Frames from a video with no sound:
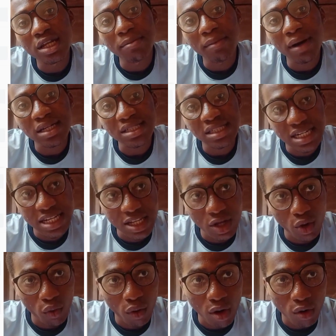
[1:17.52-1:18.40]
The match
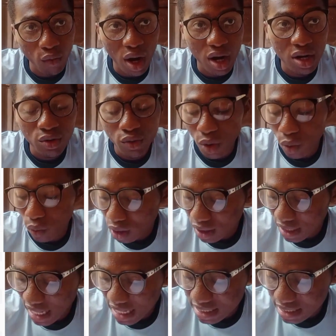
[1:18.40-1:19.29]
ended in 1-1. We
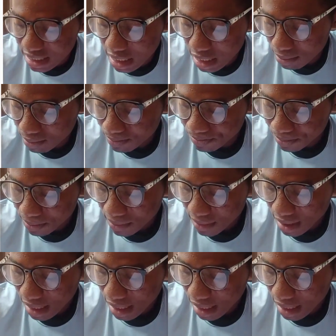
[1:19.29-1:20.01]
won that game.